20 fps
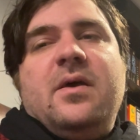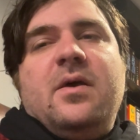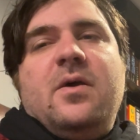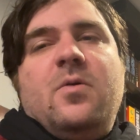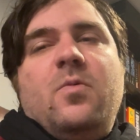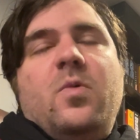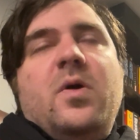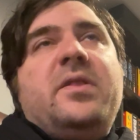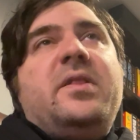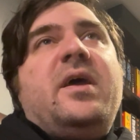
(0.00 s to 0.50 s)

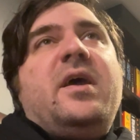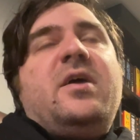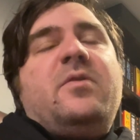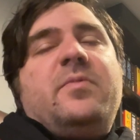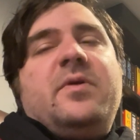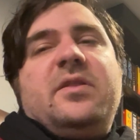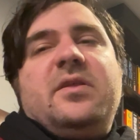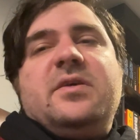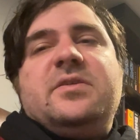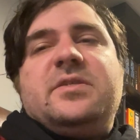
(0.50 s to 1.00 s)
when they had
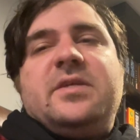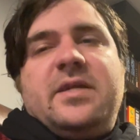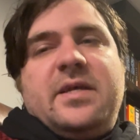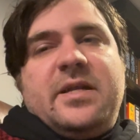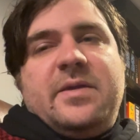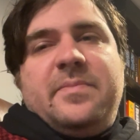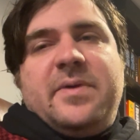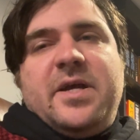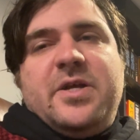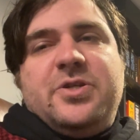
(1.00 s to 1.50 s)
released an
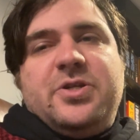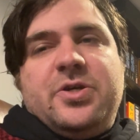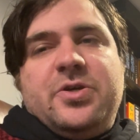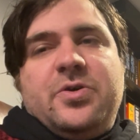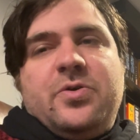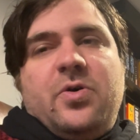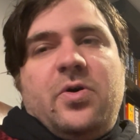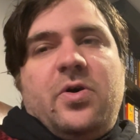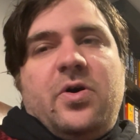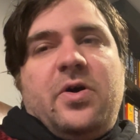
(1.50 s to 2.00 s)
animation
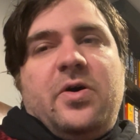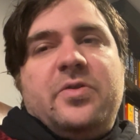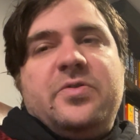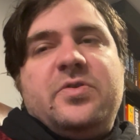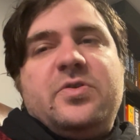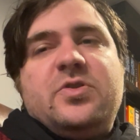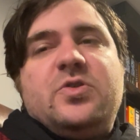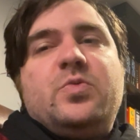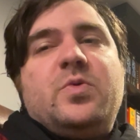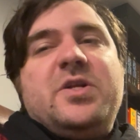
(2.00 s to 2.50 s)

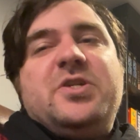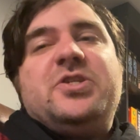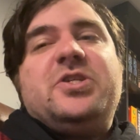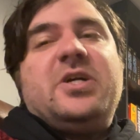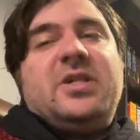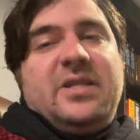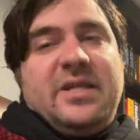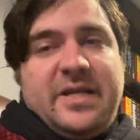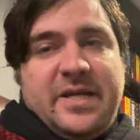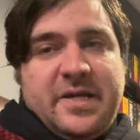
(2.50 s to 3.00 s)
called Switch to
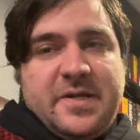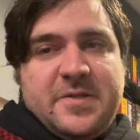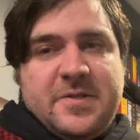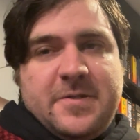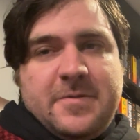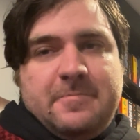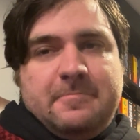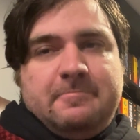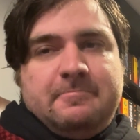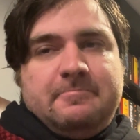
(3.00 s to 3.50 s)
Linux.
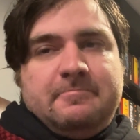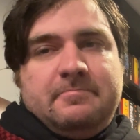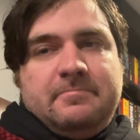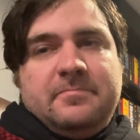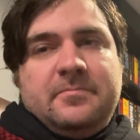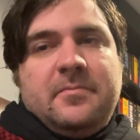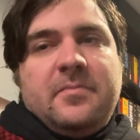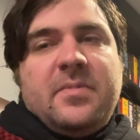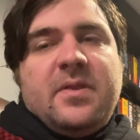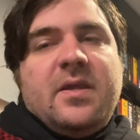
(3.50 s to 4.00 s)

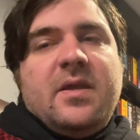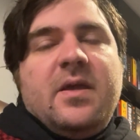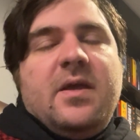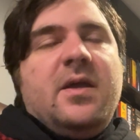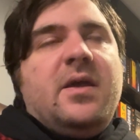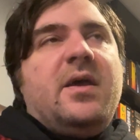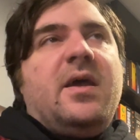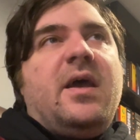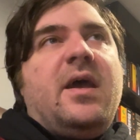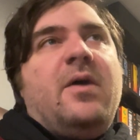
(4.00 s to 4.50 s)

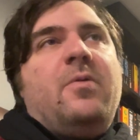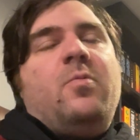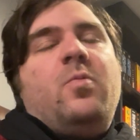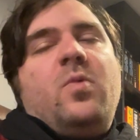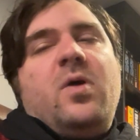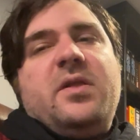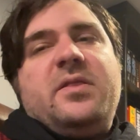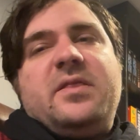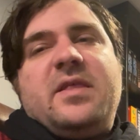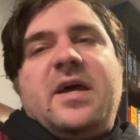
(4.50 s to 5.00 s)
And
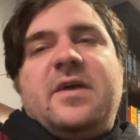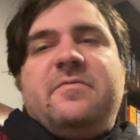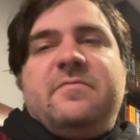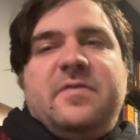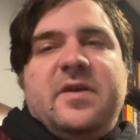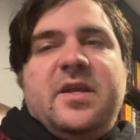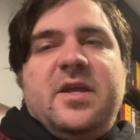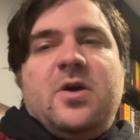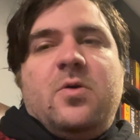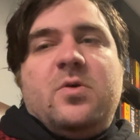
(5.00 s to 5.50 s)
what that
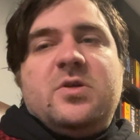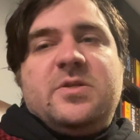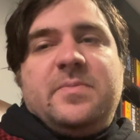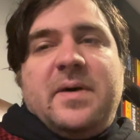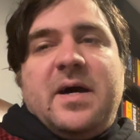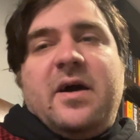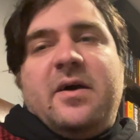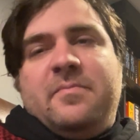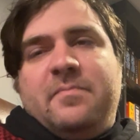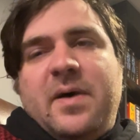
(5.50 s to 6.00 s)
video was
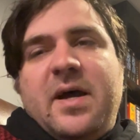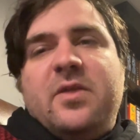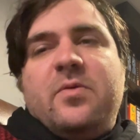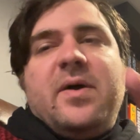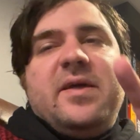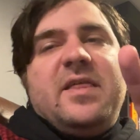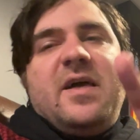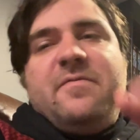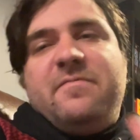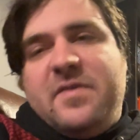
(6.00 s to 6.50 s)
about, and by the
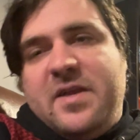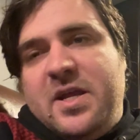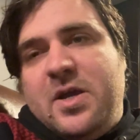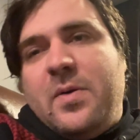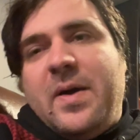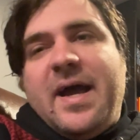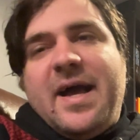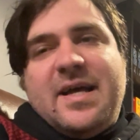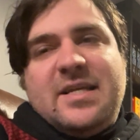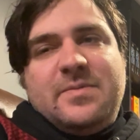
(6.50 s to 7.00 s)
way, that video
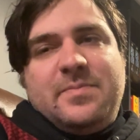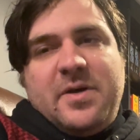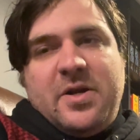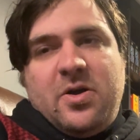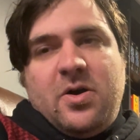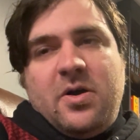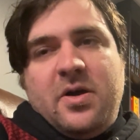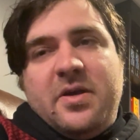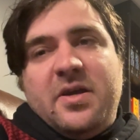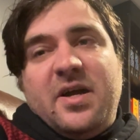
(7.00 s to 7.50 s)
has been
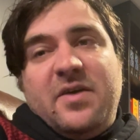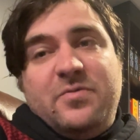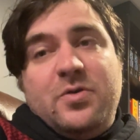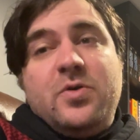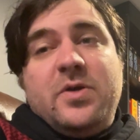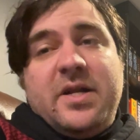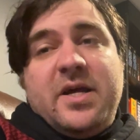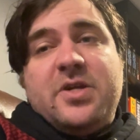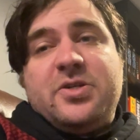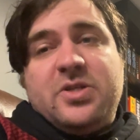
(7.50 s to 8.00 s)
archived. You
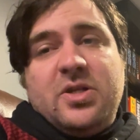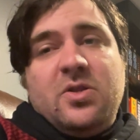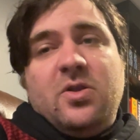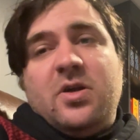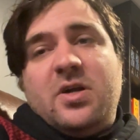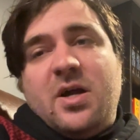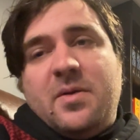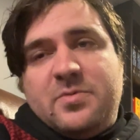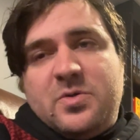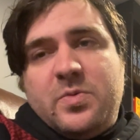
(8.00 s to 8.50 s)
can actually
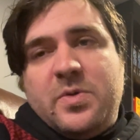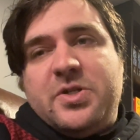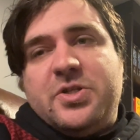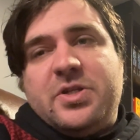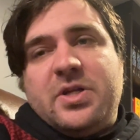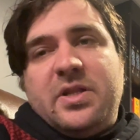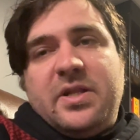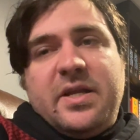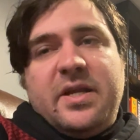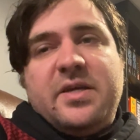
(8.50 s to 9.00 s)
look up Switch
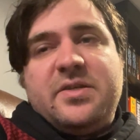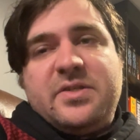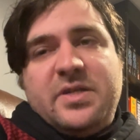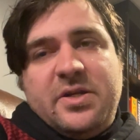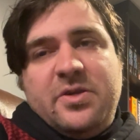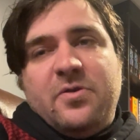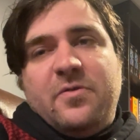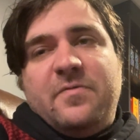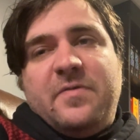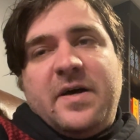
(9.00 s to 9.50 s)
to Linux and
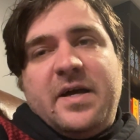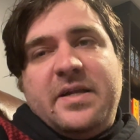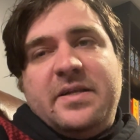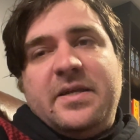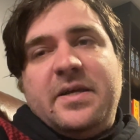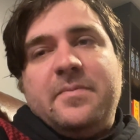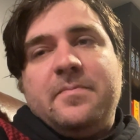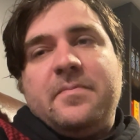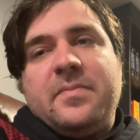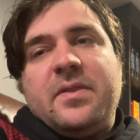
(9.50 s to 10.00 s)
you'll find it.